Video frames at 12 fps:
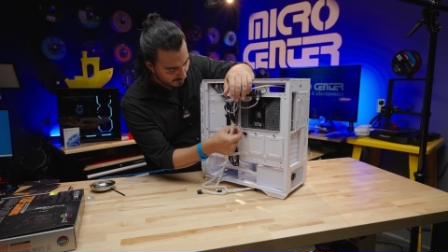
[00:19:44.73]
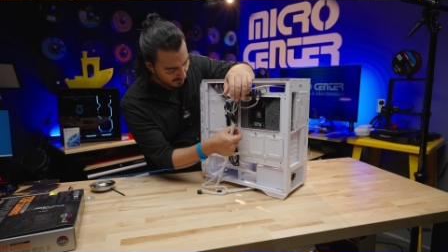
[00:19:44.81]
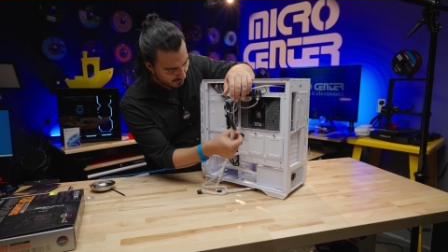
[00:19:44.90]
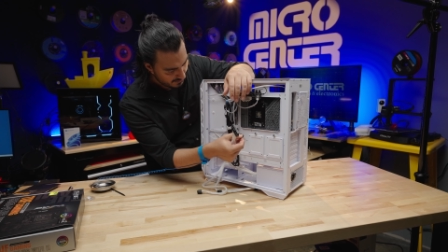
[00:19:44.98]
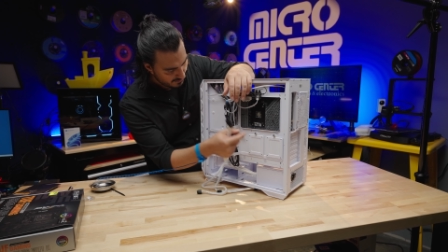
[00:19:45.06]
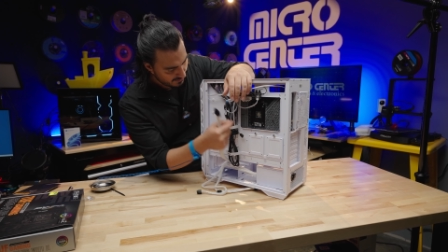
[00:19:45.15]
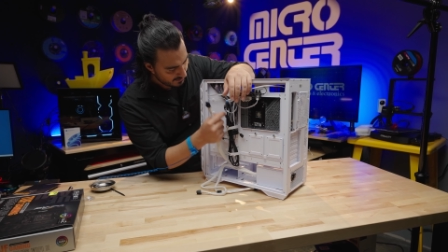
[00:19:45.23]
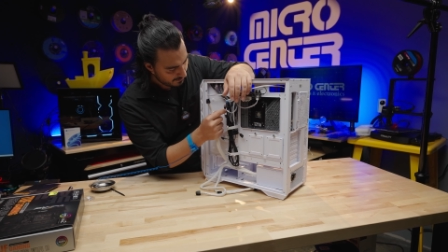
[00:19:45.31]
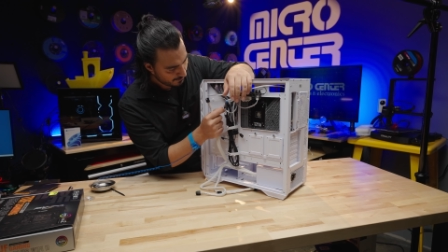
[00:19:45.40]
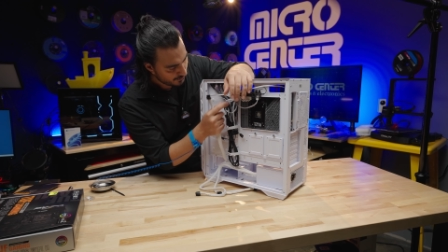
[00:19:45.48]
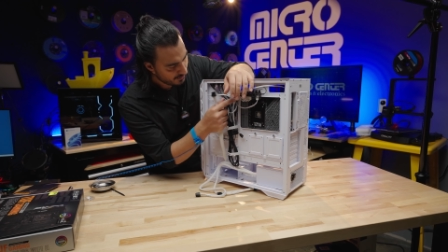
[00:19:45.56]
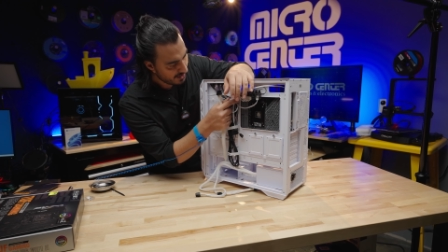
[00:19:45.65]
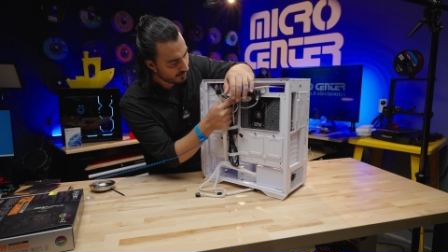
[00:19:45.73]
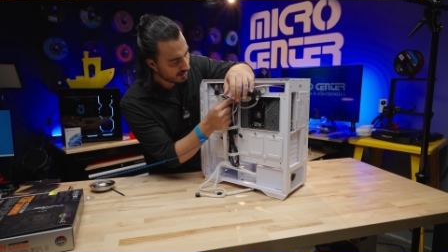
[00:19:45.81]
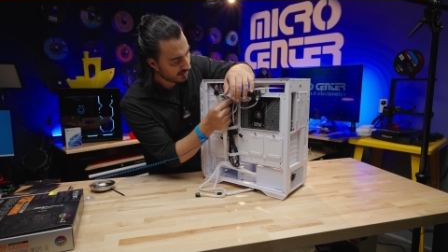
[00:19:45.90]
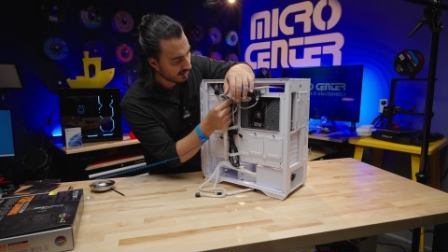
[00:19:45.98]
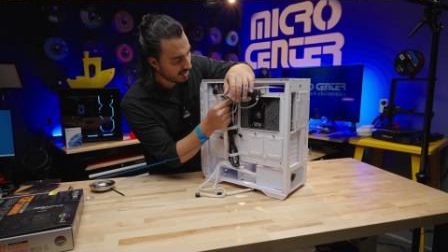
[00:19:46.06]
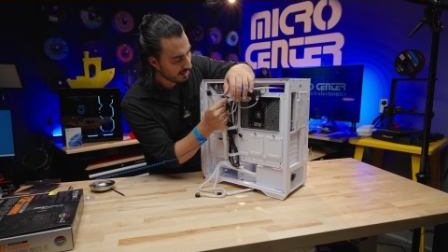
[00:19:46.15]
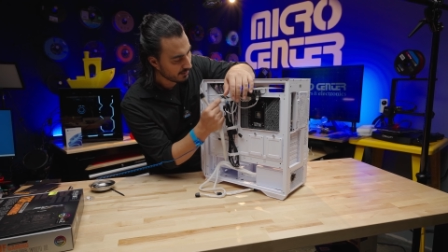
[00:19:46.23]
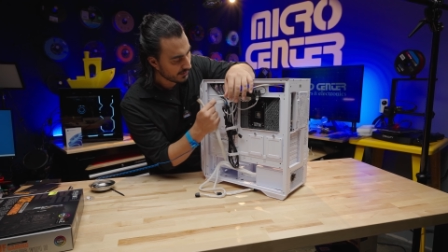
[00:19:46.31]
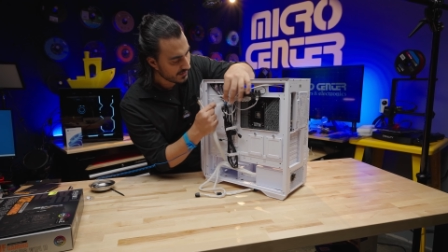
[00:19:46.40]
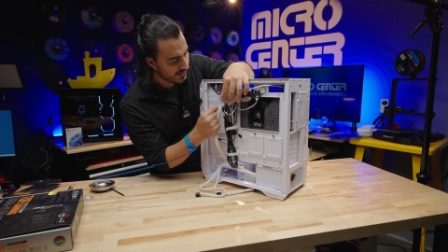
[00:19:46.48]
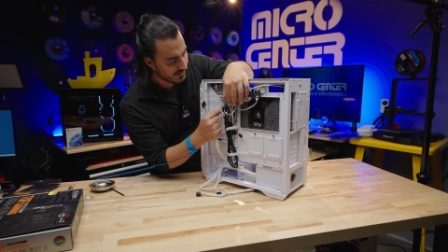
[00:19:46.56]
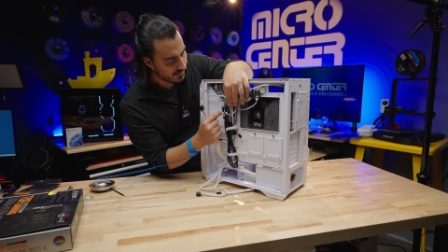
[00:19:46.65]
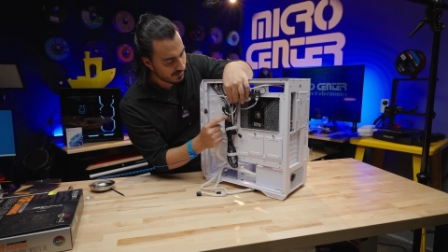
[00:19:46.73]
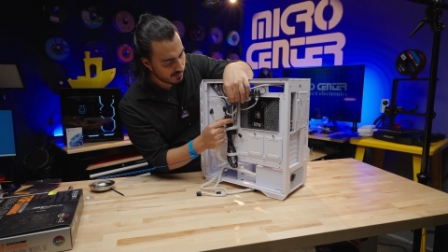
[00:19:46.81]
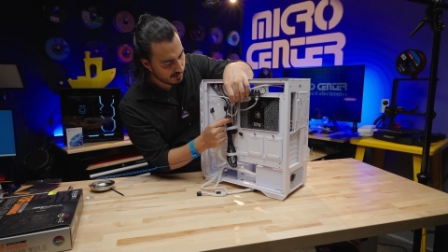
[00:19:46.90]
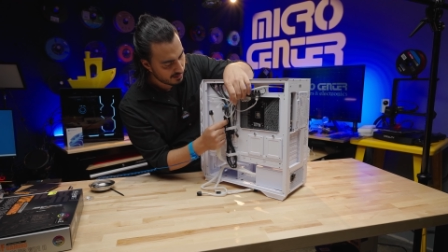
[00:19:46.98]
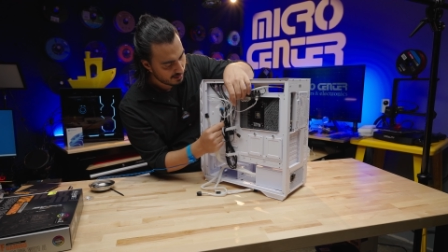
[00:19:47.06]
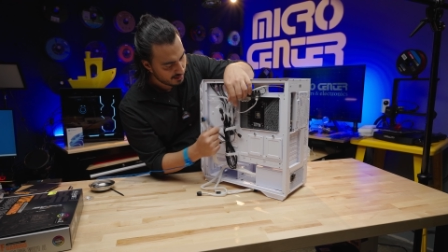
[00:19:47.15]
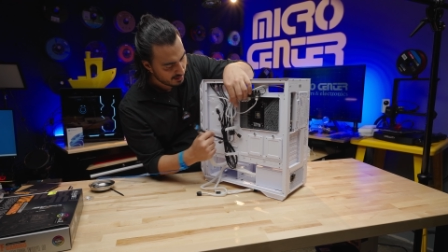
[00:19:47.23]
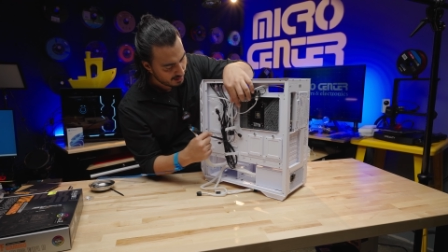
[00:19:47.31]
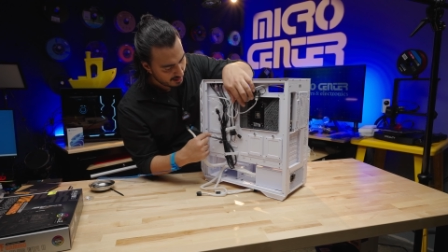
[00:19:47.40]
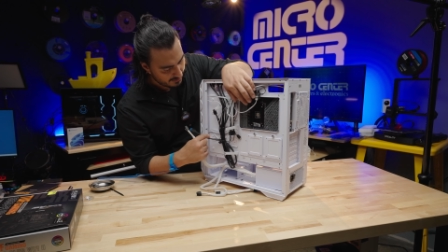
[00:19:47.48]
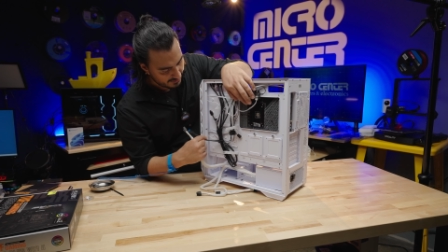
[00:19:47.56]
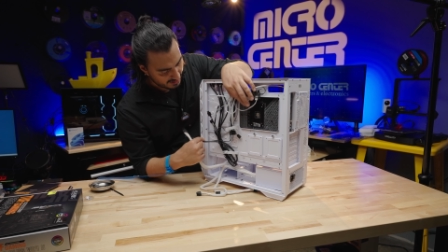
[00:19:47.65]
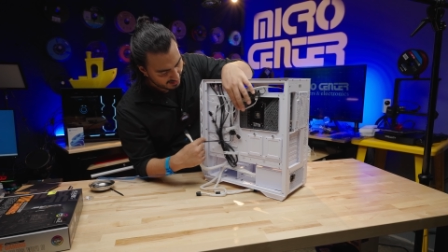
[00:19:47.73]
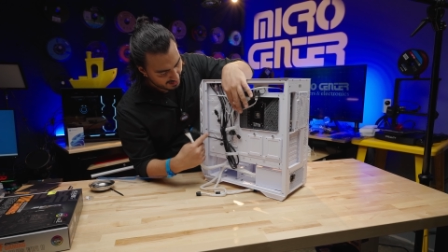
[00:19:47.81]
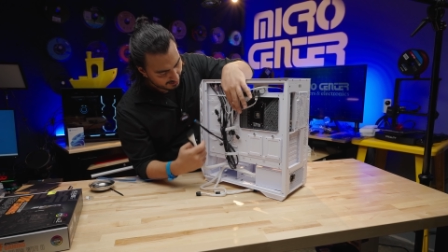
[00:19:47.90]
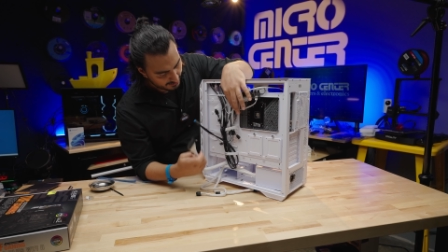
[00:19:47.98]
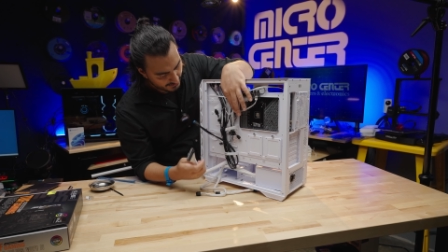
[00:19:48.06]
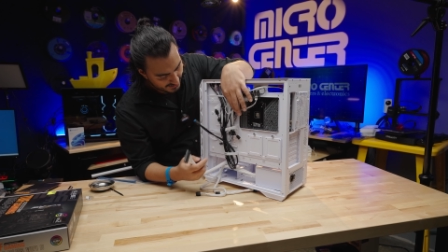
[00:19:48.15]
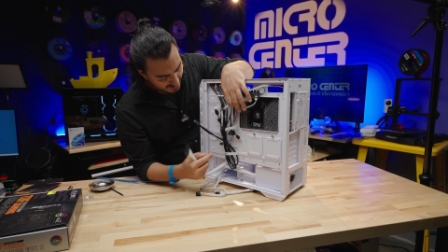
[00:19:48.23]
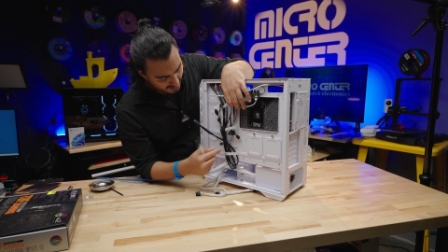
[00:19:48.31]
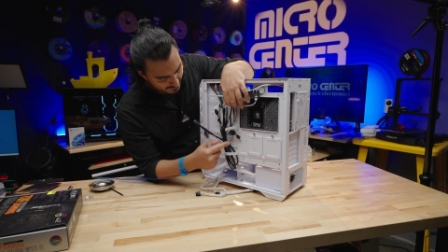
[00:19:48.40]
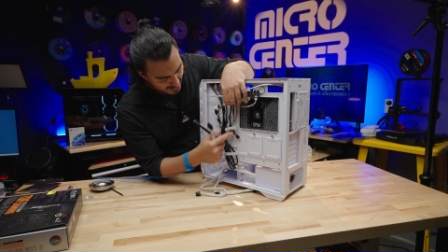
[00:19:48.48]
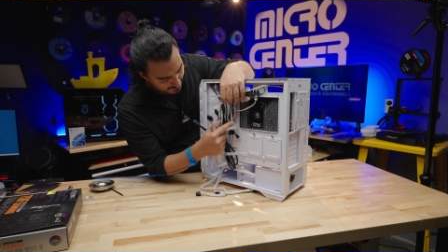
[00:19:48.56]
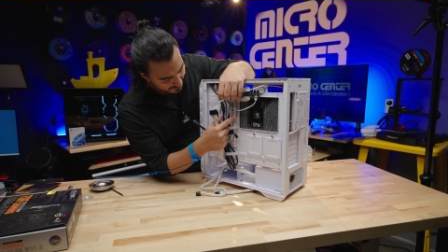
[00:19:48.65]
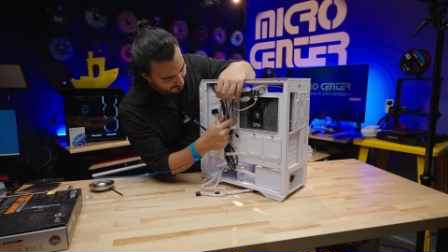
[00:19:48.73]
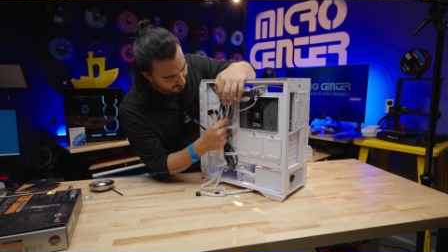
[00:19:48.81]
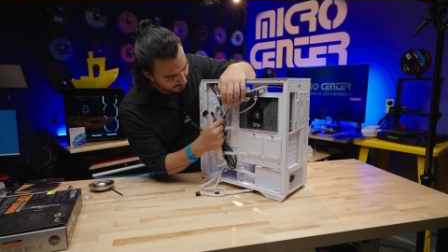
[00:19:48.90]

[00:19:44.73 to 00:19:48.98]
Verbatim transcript: So all these pre-run cables, and kind of loosen them up.